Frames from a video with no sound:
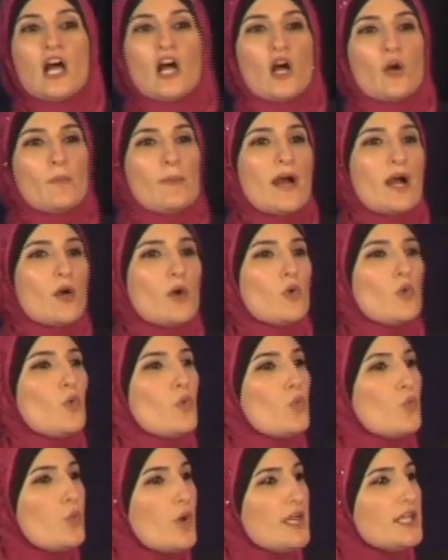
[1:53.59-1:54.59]
about
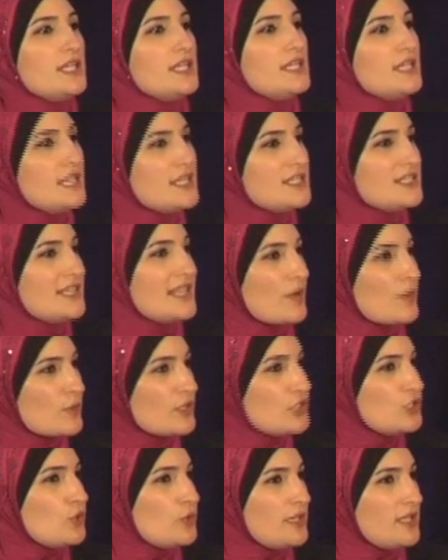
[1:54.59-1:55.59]
what it is that we're
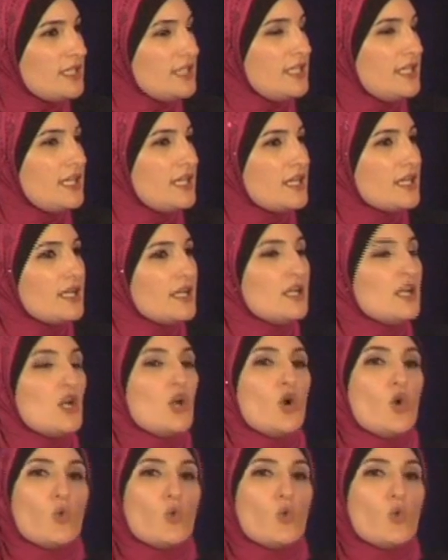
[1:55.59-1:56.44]
doing here,